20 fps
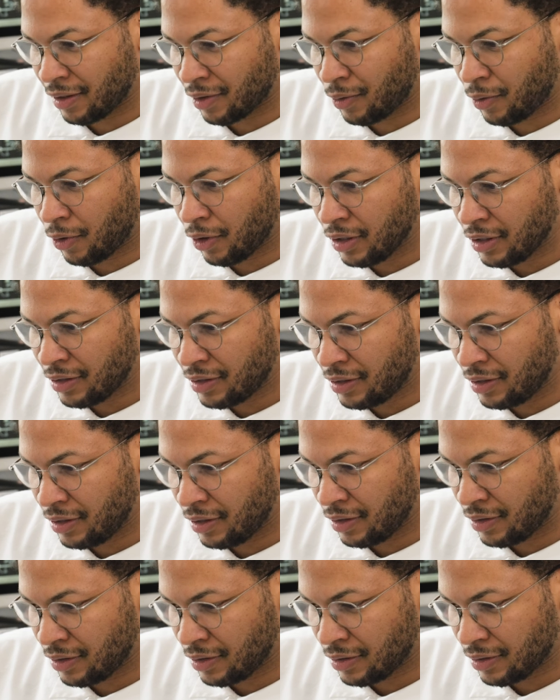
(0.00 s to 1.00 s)

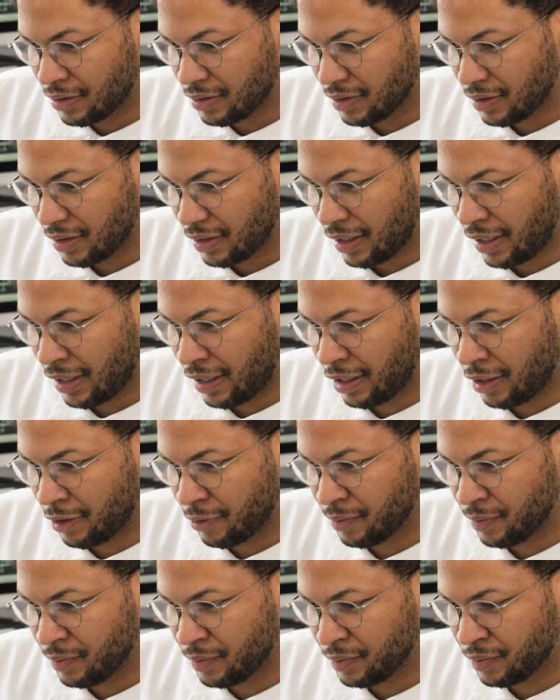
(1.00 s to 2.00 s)
qualities
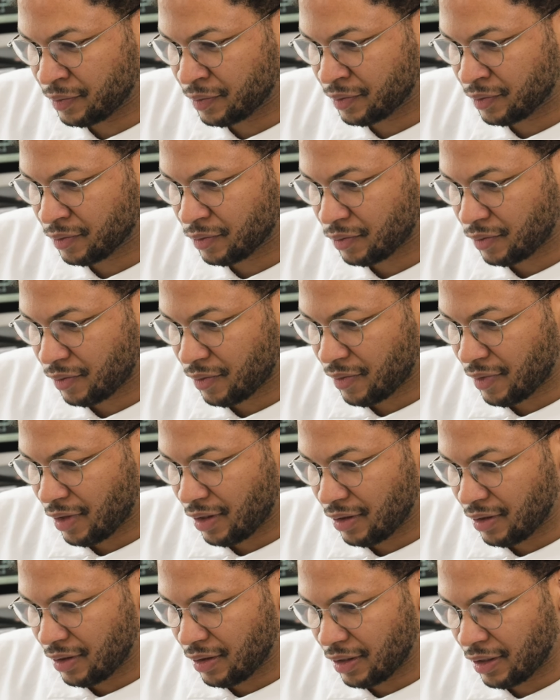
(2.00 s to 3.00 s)

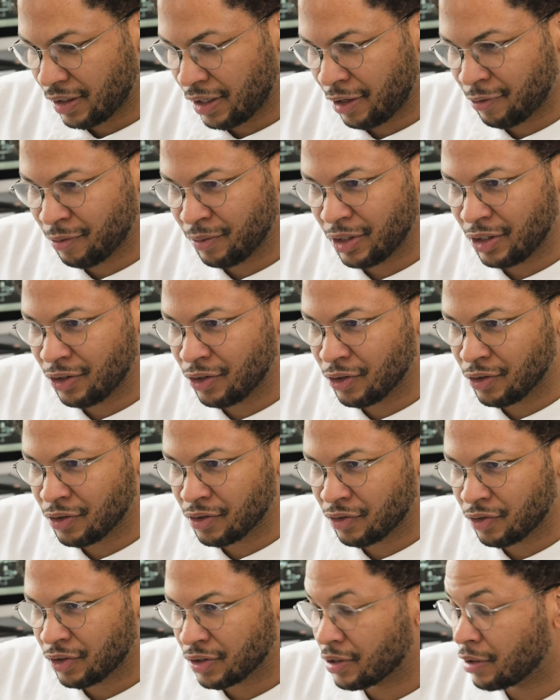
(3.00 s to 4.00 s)
can be
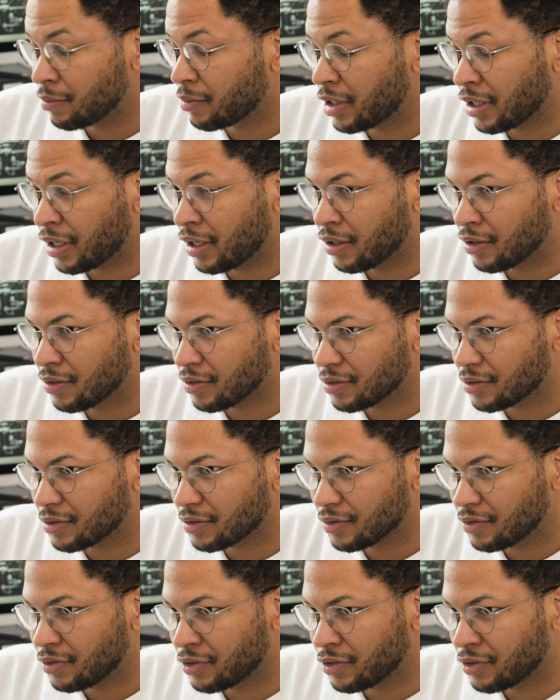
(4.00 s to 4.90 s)
used for something else,